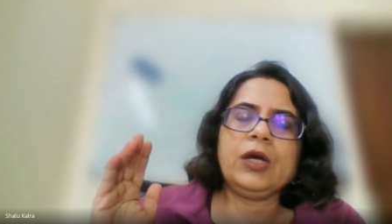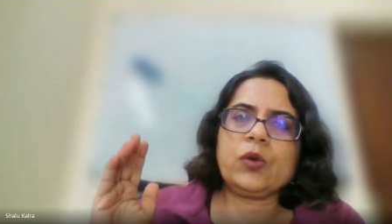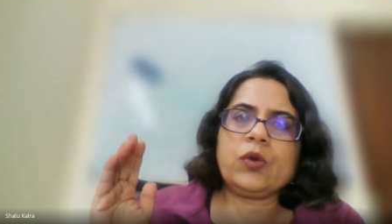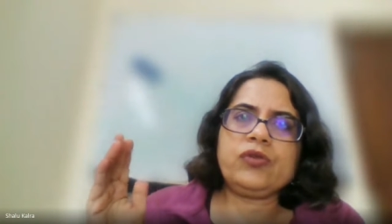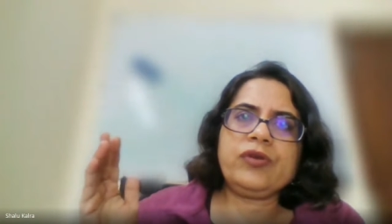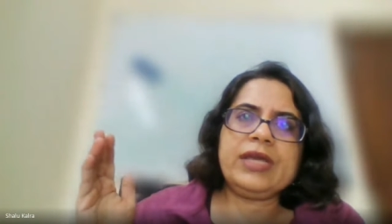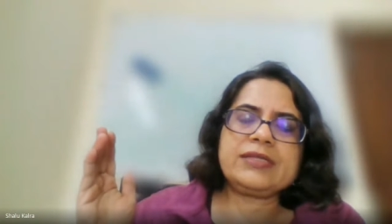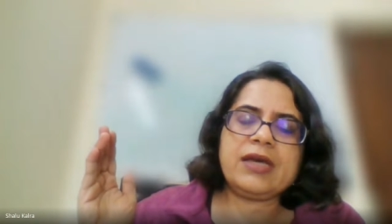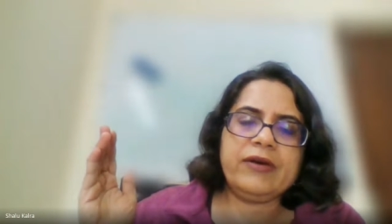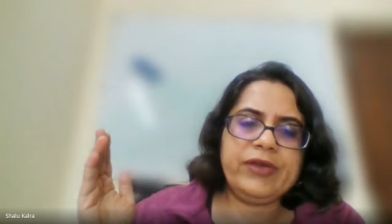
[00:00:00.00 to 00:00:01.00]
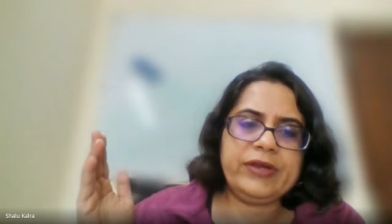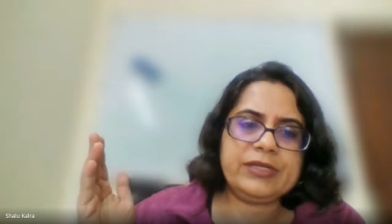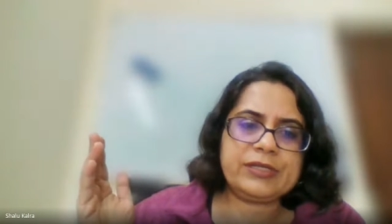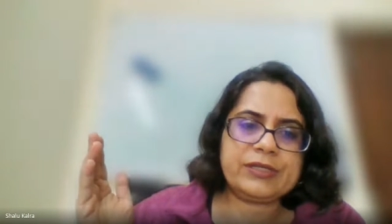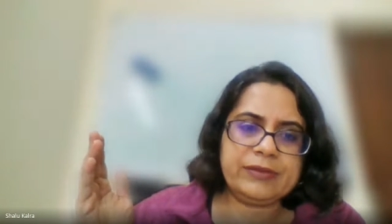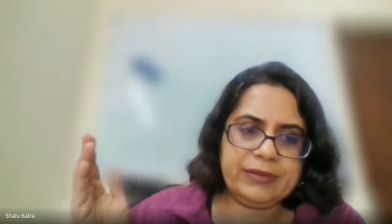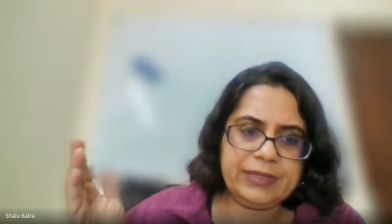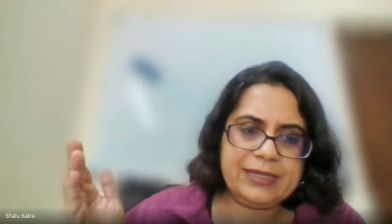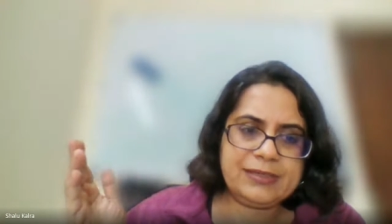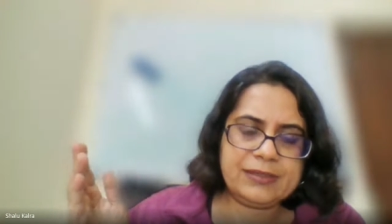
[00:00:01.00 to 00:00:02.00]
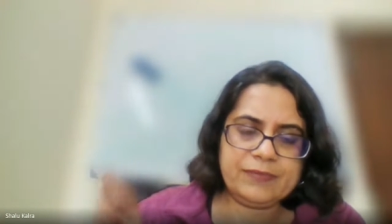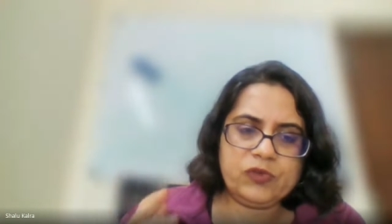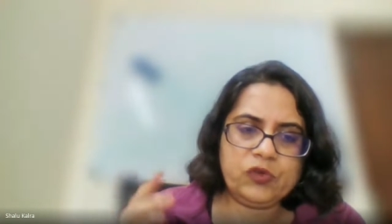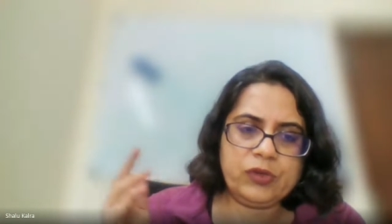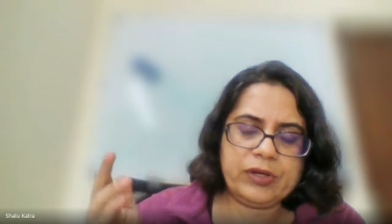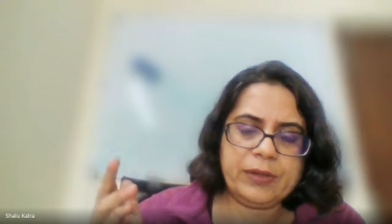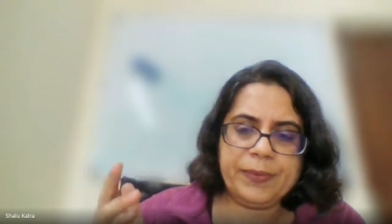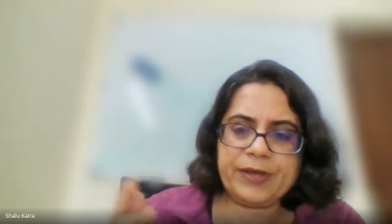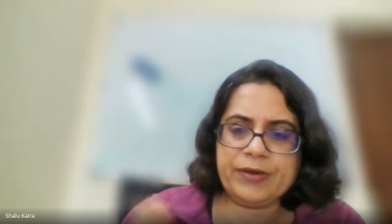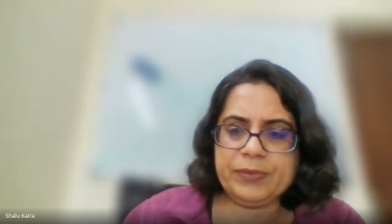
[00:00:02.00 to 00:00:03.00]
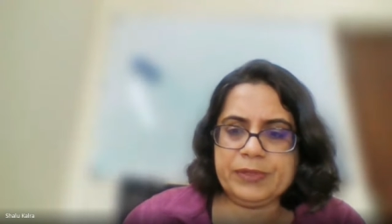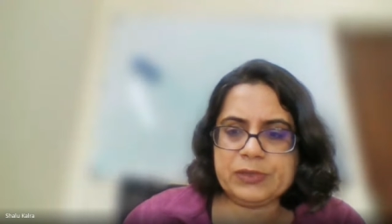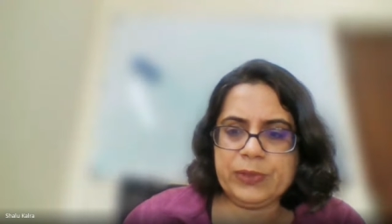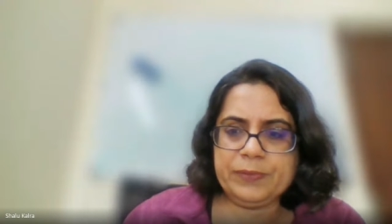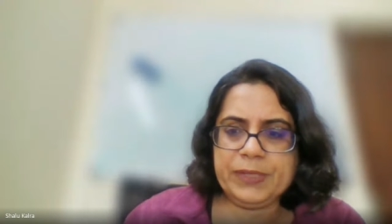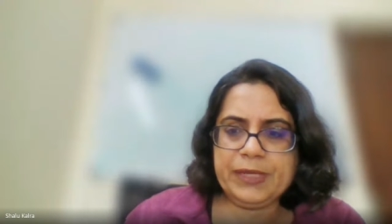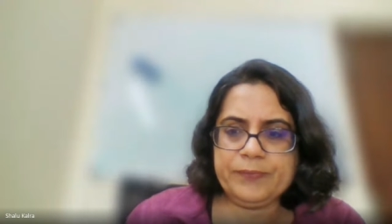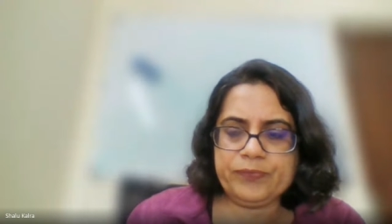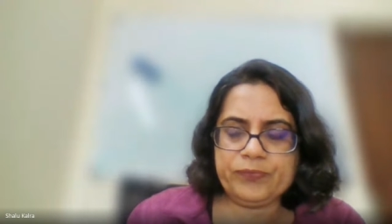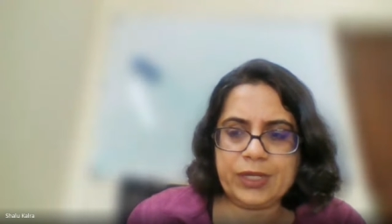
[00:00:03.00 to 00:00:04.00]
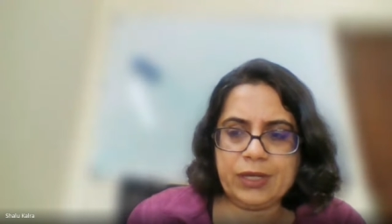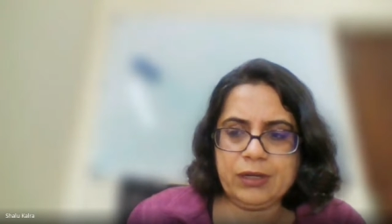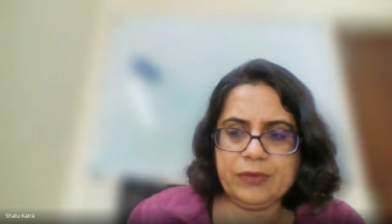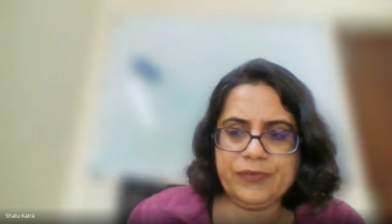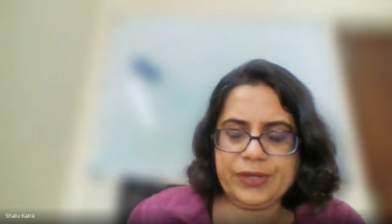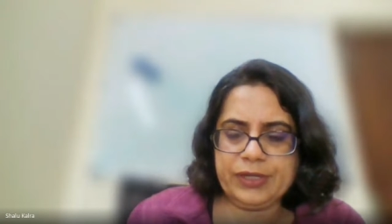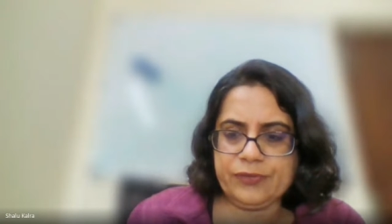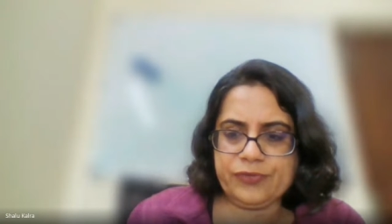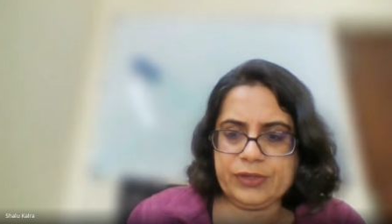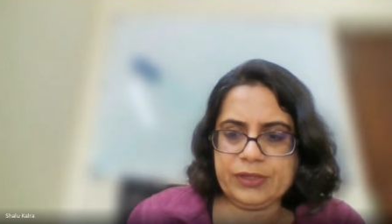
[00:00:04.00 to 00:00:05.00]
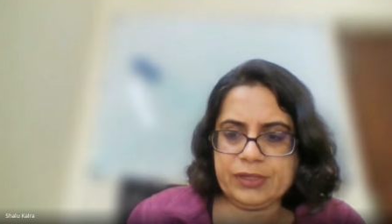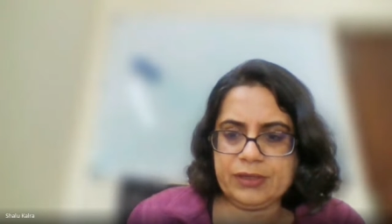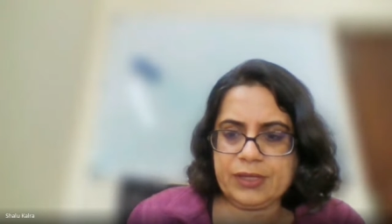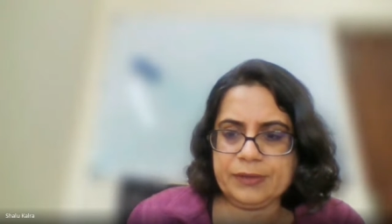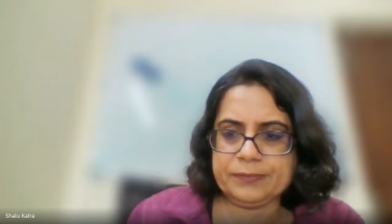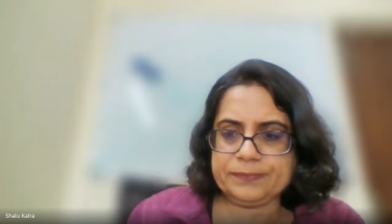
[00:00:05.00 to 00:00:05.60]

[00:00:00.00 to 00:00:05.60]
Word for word: growth rates are very less, so your comparables will be uh, very different than that.